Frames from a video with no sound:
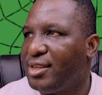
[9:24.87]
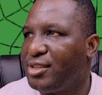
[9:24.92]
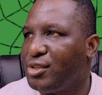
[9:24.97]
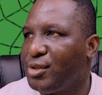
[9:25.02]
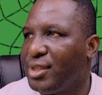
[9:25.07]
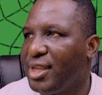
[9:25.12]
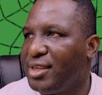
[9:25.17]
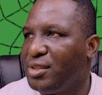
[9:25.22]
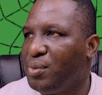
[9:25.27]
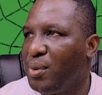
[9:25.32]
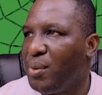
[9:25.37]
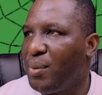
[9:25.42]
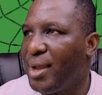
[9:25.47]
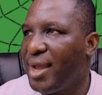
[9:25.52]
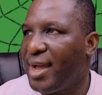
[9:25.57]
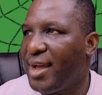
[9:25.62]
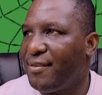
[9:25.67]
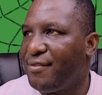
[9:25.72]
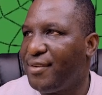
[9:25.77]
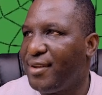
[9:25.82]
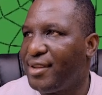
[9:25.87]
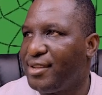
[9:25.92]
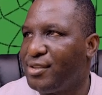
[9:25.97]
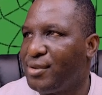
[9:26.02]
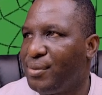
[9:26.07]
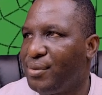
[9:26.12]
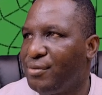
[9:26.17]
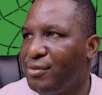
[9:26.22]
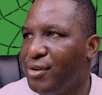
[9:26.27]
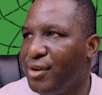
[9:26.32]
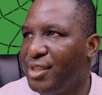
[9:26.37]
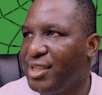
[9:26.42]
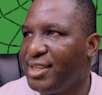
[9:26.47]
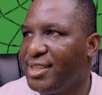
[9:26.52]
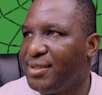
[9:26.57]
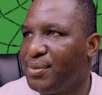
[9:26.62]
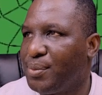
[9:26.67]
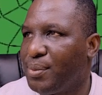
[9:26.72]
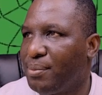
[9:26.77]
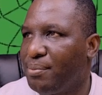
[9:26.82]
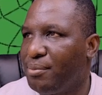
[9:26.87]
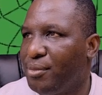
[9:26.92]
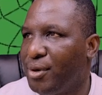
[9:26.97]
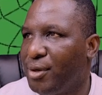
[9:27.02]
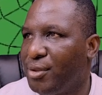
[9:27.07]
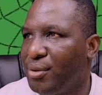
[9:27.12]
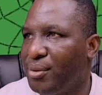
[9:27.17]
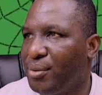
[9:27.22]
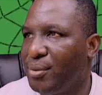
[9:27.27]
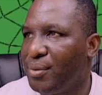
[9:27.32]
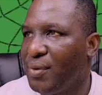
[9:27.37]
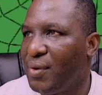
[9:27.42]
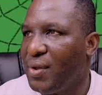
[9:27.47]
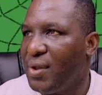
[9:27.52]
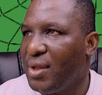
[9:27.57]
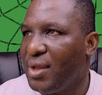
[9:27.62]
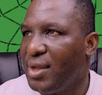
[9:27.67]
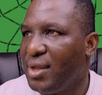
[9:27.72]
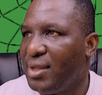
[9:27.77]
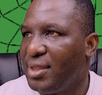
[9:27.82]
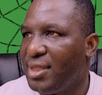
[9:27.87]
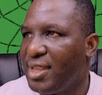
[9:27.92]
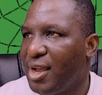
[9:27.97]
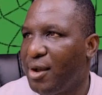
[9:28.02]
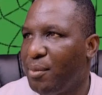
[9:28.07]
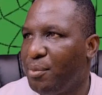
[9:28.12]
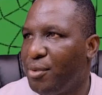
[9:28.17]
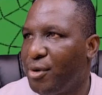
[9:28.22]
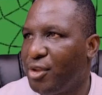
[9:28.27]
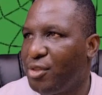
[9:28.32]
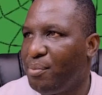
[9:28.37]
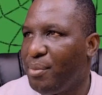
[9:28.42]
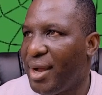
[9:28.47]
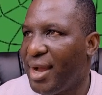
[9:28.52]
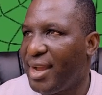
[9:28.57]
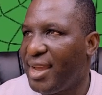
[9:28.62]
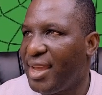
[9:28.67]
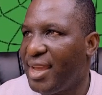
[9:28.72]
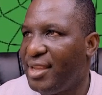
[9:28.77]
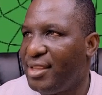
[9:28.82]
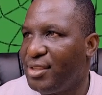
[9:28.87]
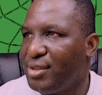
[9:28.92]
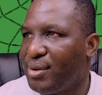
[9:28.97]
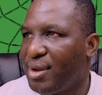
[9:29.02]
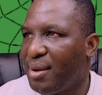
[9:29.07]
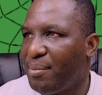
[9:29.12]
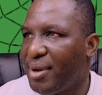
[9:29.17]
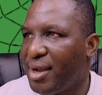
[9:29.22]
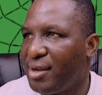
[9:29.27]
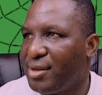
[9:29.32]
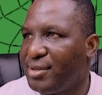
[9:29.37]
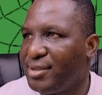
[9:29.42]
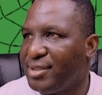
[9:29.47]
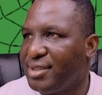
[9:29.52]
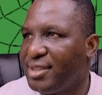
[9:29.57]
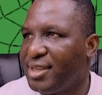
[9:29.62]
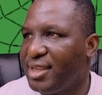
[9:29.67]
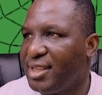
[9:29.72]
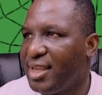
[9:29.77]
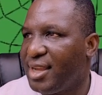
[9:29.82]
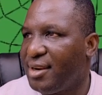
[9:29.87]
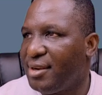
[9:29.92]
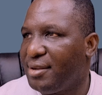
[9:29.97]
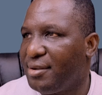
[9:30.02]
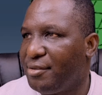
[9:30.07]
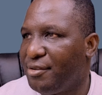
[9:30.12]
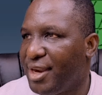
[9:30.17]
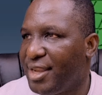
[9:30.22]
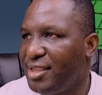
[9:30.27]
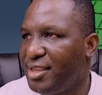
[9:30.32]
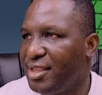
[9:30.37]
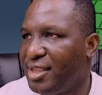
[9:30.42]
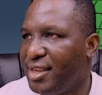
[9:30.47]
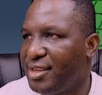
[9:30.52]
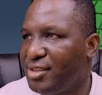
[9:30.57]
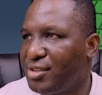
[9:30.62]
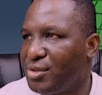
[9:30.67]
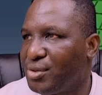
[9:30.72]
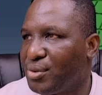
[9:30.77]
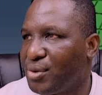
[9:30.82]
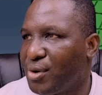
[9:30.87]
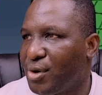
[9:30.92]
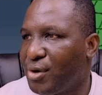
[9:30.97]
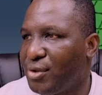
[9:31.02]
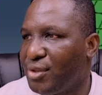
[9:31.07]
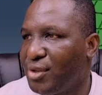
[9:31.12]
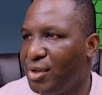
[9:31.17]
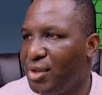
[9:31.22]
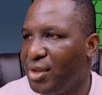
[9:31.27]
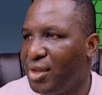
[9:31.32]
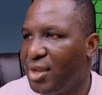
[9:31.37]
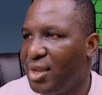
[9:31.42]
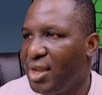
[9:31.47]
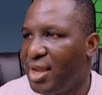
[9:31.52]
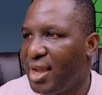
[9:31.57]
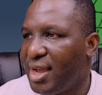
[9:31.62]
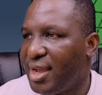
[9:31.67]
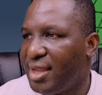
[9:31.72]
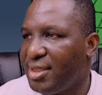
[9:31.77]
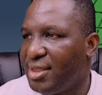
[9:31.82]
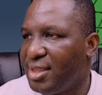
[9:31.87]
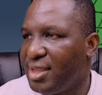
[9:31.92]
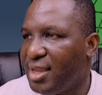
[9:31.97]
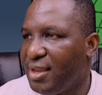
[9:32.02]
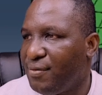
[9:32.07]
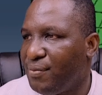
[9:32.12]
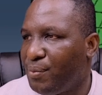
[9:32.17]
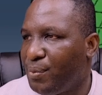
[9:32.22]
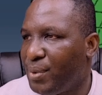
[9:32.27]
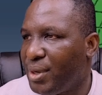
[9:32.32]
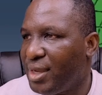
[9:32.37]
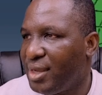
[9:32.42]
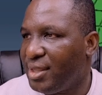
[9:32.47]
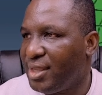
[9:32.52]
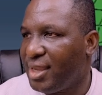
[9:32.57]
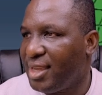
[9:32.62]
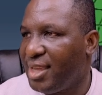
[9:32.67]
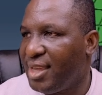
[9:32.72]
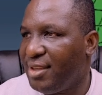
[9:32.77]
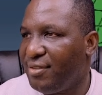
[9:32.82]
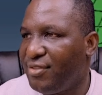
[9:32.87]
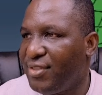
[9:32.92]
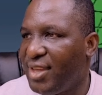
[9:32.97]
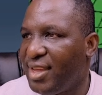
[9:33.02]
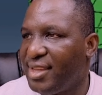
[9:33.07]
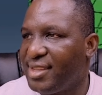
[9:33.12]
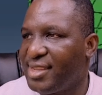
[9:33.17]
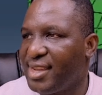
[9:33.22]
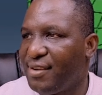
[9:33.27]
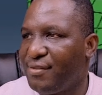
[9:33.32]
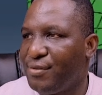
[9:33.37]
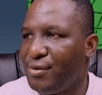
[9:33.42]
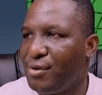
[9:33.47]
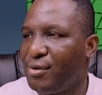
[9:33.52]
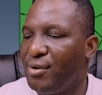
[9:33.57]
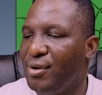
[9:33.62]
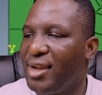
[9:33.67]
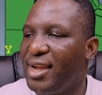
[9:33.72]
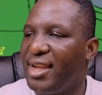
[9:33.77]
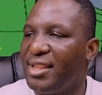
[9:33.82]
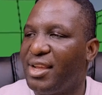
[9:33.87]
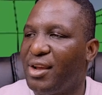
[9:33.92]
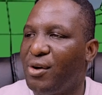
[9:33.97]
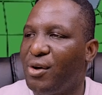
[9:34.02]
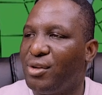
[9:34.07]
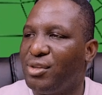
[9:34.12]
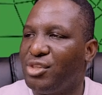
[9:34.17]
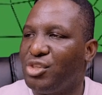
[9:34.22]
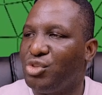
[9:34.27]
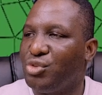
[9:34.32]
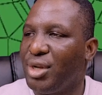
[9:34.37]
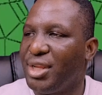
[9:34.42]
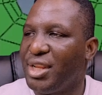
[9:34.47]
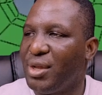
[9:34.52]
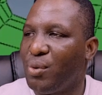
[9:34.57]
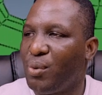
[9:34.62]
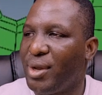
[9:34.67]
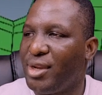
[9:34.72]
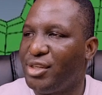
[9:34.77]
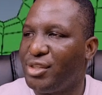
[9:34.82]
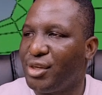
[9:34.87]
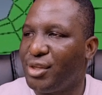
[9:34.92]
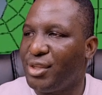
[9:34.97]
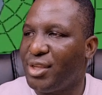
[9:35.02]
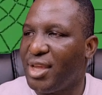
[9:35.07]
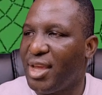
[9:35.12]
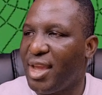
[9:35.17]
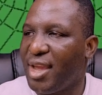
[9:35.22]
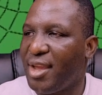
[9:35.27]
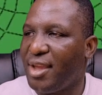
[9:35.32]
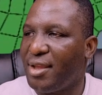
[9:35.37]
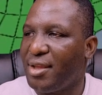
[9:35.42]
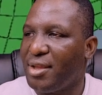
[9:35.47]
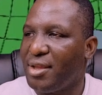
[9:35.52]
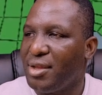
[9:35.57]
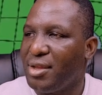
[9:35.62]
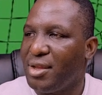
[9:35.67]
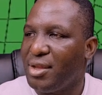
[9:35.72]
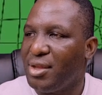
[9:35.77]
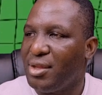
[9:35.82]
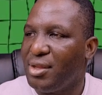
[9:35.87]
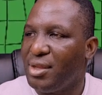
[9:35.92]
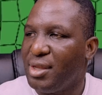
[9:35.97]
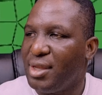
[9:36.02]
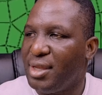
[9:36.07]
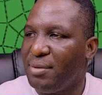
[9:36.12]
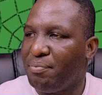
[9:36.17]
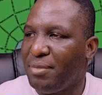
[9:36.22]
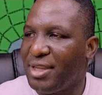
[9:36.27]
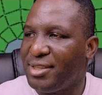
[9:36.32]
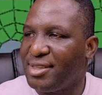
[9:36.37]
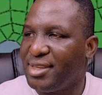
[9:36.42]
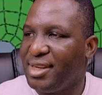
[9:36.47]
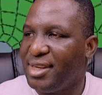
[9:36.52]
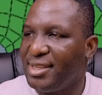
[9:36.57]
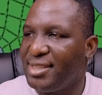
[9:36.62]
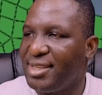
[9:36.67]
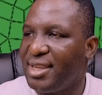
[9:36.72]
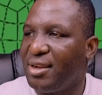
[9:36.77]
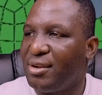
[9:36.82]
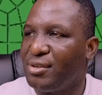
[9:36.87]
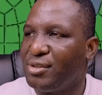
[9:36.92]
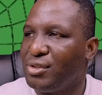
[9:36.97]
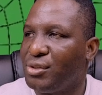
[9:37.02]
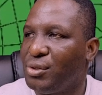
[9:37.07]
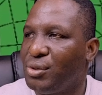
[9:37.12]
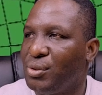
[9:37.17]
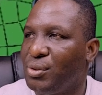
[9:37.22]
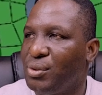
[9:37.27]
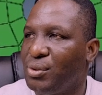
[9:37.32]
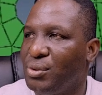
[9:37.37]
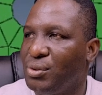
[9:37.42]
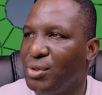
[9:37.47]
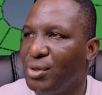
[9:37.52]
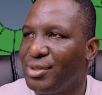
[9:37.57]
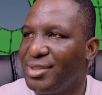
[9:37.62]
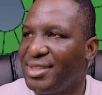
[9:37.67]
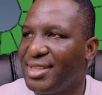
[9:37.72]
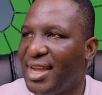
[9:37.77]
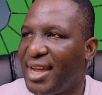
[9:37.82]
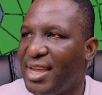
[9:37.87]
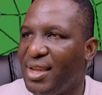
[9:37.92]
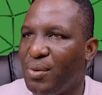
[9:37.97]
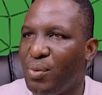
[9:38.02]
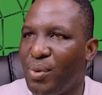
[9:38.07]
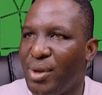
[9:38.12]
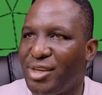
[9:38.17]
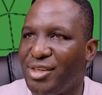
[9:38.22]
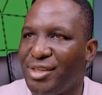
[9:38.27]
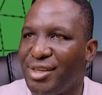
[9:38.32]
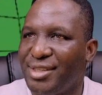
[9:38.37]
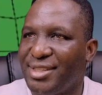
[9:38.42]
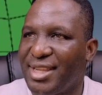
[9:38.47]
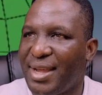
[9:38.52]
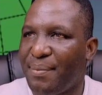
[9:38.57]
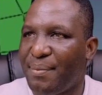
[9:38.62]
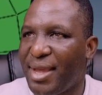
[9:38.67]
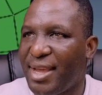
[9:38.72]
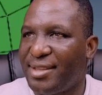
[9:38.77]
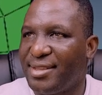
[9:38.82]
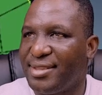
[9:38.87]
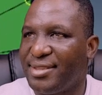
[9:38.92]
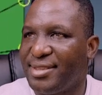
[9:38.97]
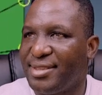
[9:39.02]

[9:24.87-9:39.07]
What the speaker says: And so that's what we have here. So we've got this model now brought back into Abacus in a readiness to run. And if we, the key thing is that if you look at the constraint equation here, it basically tells you those star equations that make the